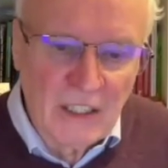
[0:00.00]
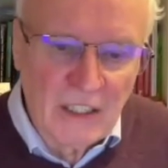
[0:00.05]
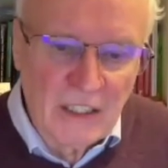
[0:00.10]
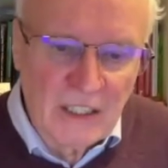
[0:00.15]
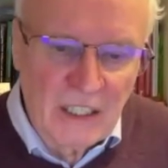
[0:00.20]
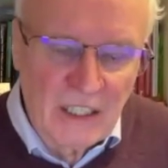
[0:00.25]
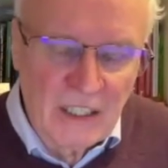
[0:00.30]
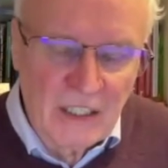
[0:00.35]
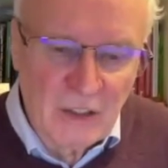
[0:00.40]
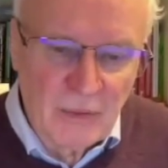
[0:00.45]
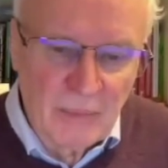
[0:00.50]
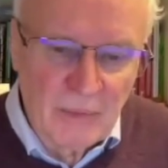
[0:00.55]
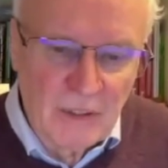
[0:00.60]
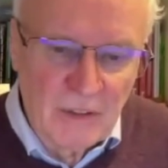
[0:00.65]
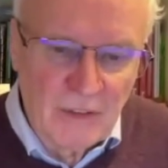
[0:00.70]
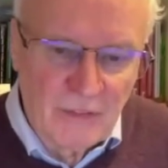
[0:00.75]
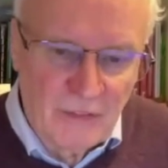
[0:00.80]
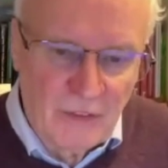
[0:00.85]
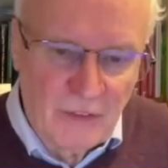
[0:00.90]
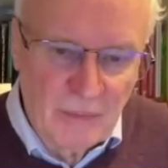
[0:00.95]
in
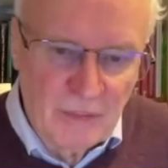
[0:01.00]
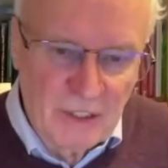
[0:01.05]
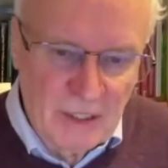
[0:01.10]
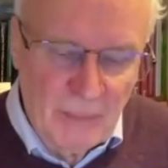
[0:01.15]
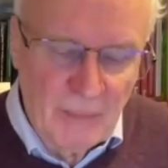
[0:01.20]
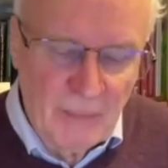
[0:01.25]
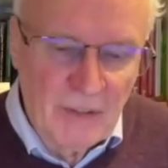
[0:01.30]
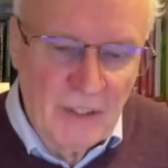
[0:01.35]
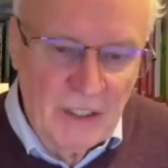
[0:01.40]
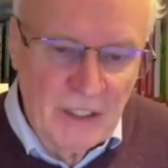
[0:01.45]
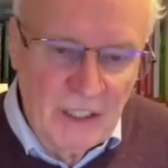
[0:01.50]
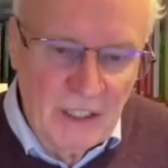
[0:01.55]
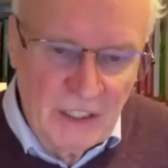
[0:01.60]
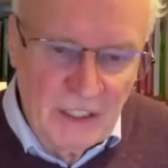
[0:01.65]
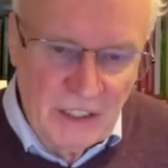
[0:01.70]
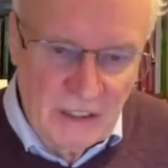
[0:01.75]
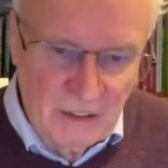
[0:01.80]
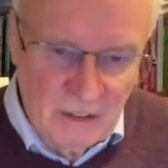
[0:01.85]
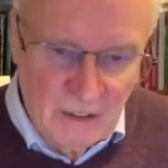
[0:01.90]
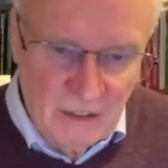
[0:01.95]
engagement from some of the
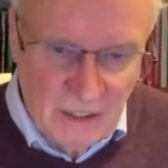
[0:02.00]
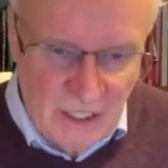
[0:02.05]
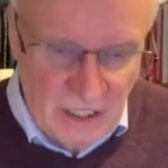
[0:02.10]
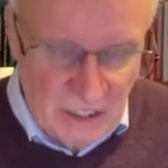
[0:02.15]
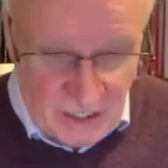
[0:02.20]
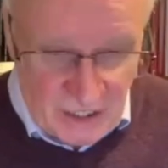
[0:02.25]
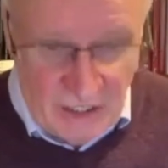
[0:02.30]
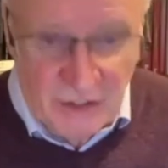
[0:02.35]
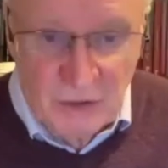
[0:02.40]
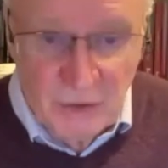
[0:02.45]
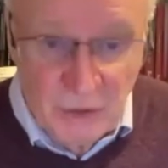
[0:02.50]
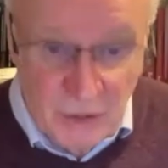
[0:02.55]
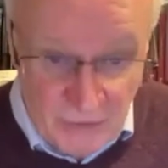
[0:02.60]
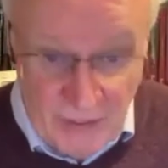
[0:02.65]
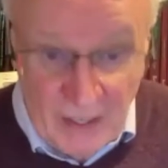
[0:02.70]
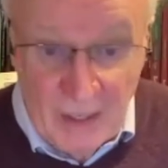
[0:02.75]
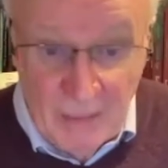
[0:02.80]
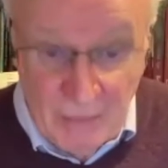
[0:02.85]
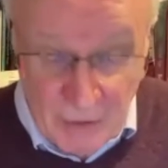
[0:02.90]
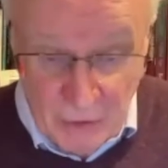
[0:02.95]
leading international
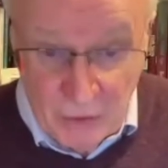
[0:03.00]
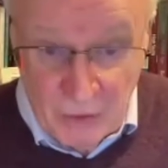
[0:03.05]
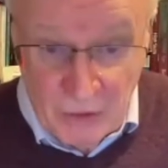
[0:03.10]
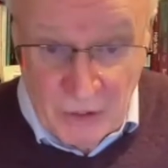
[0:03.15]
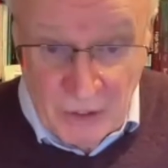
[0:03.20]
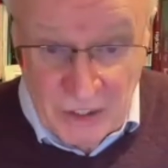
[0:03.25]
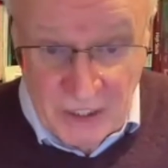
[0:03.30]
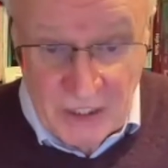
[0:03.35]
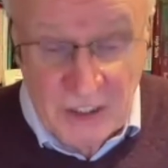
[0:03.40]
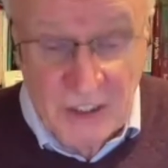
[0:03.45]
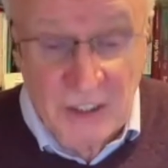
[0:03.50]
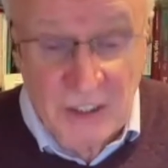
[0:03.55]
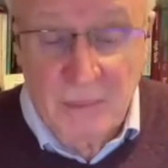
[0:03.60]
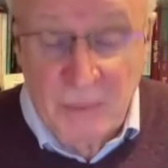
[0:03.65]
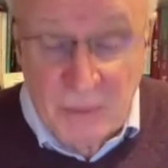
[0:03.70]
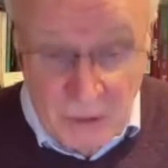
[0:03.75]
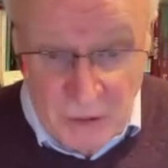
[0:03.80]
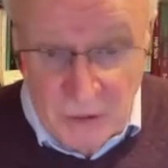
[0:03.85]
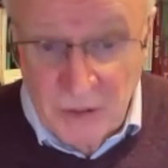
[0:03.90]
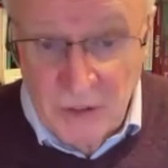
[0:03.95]
development organizations
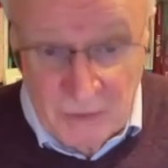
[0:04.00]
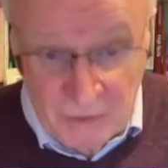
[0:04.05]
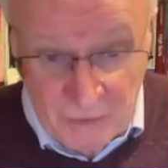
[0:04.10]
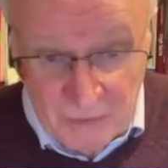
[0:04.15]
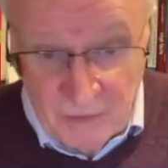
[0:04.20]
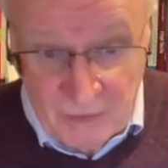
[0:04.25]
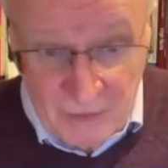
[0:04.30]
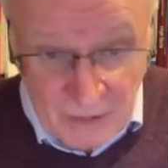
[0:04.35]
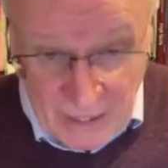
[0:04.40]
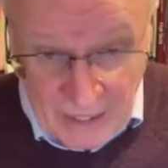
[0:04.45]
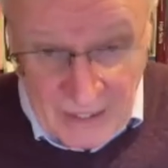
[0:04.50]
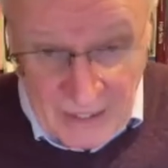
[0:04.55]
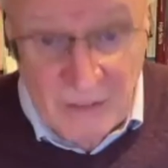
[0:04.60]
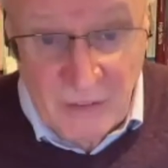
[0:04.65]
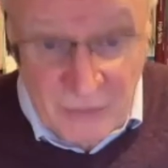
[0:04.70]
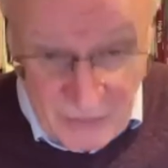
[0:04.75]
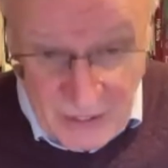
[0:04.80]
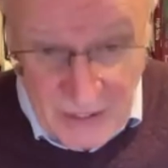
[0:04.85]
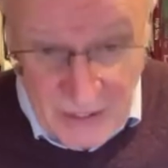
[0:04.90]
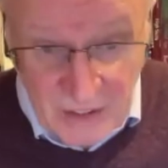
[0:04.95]
because of lack
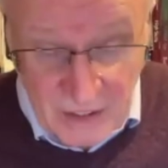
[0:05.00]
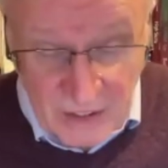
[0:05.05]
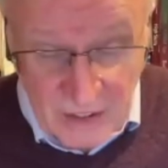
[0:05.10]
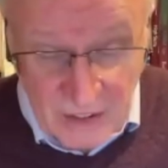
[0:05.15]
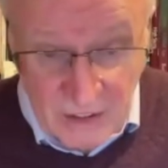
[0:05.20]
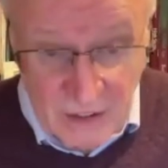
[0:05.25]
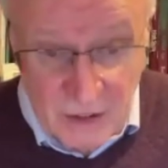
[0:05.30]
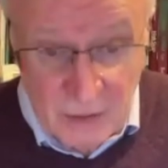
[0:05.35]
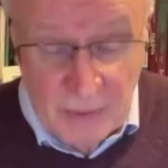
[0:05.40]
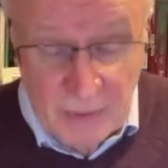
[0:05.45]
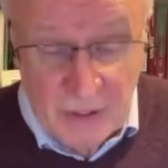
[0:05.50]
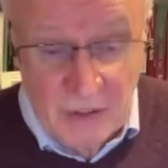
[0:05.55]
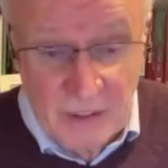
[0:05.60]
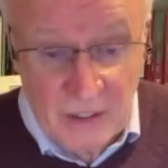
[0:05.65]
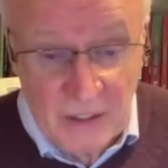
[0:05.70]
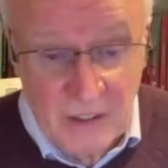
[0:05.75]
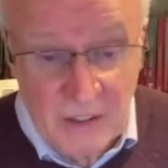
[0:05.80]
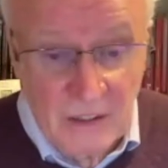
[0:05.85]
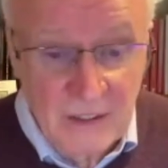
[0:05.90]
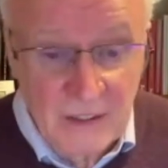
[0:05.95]
of funding, to be
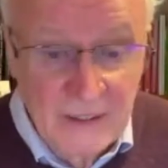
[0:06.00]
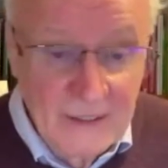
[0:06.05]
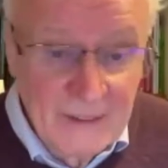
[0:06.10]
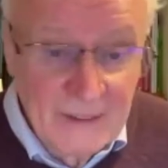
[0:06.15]
honest,